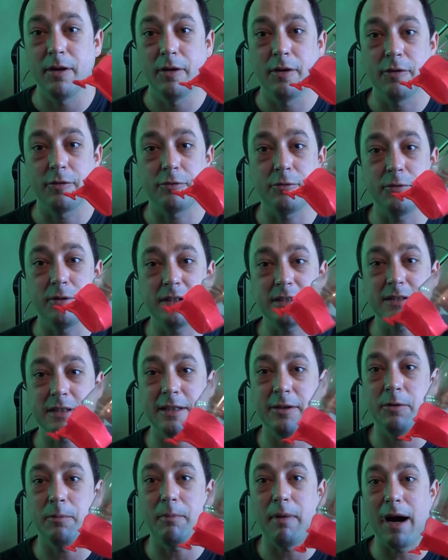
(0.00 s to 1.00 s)
through this
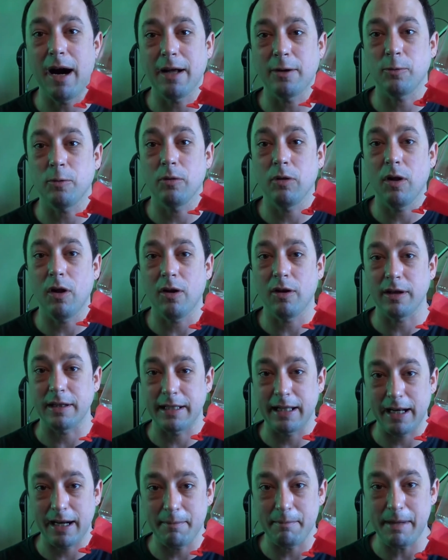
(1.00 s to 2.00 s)
little model lung
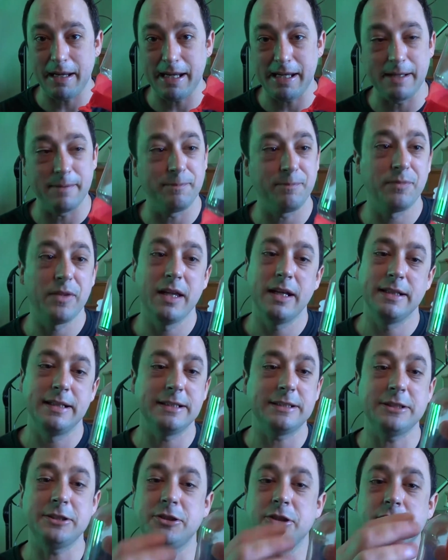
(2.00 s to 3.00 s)
that I made.
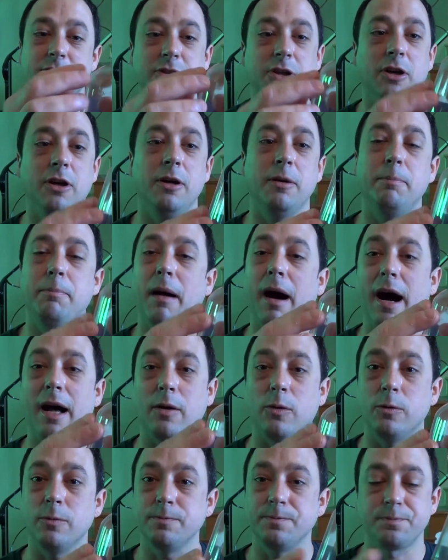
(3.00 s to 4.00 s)
This is just a
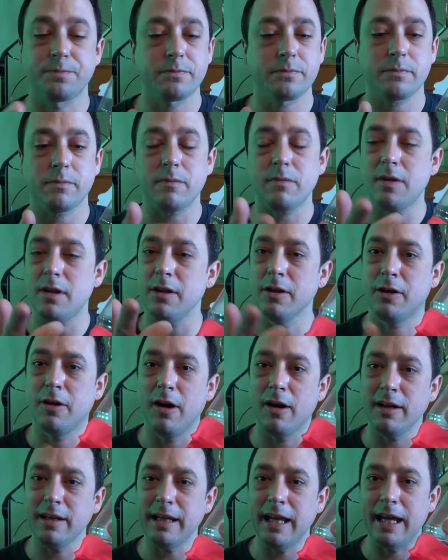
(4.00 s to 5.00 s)
bottle,
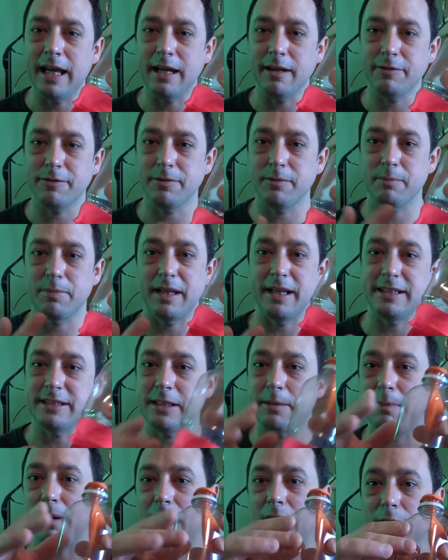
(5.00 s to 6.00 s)
cut in half,
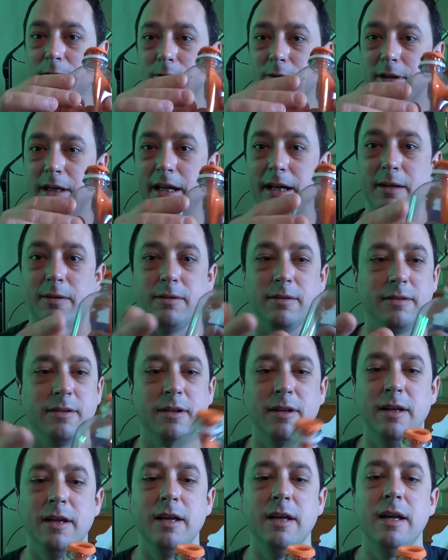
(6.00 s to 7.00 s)
plastic bottle, okay?
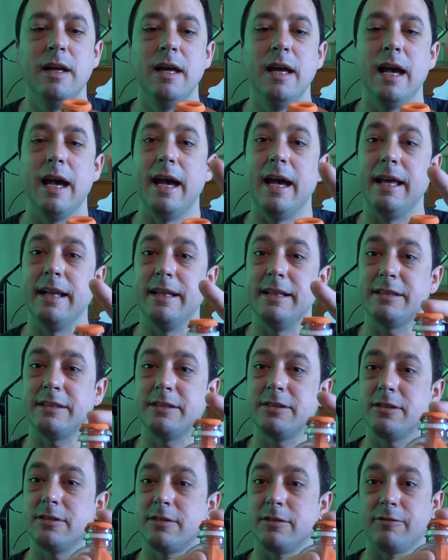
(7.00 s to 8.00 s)
And this
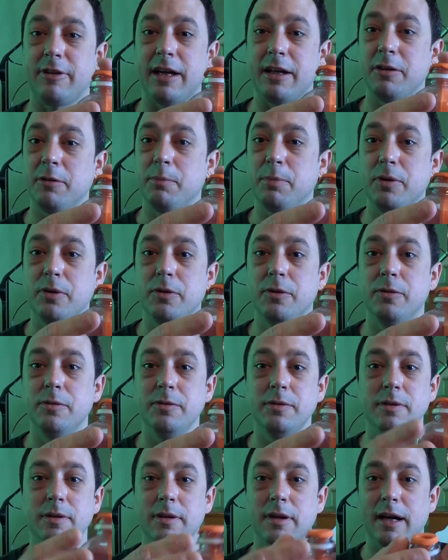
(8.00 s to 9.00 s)
is just a regular
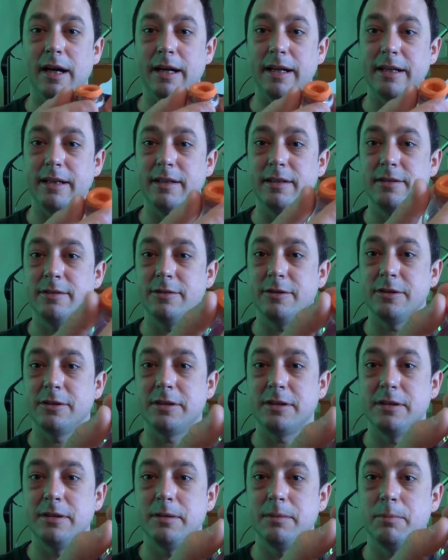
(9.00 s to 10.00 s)
balloon. I
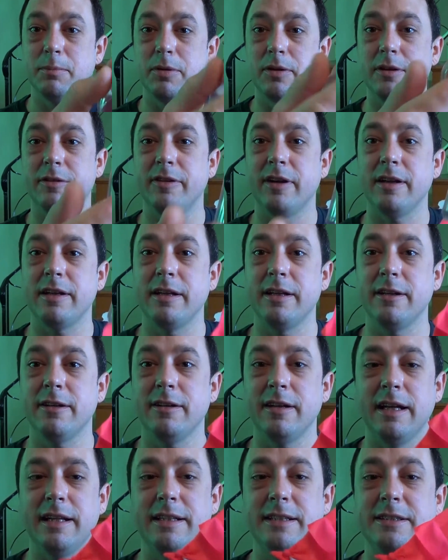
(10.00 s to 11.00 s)
just put it around here,
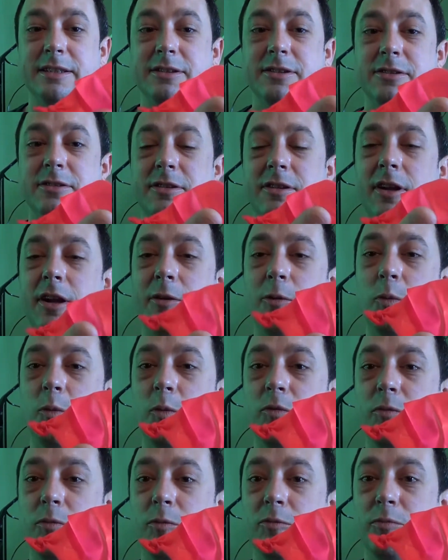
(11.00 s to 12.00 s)
and this is another
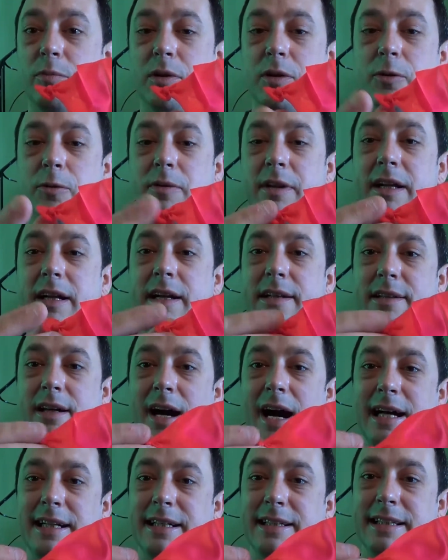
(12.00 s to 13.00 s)
balloon that I
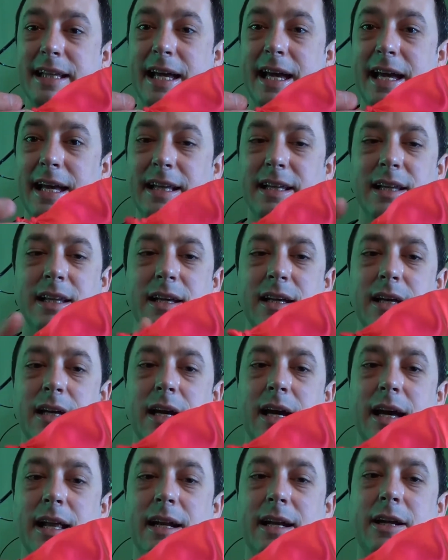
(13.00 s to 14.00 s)
tied at the end,
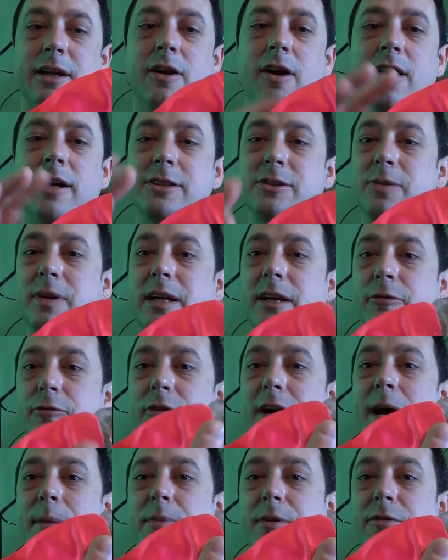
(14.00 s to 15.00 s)
and I cut so I can
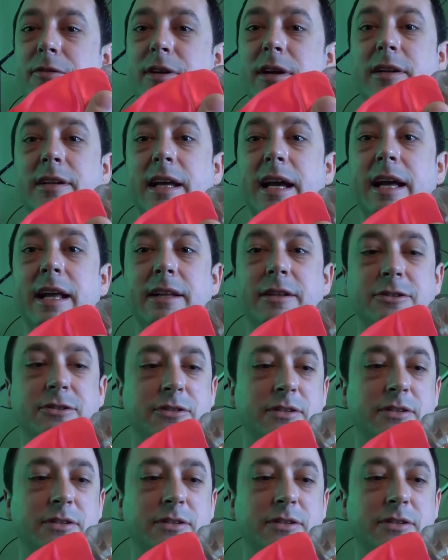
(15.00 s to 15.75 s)
wrap it around the end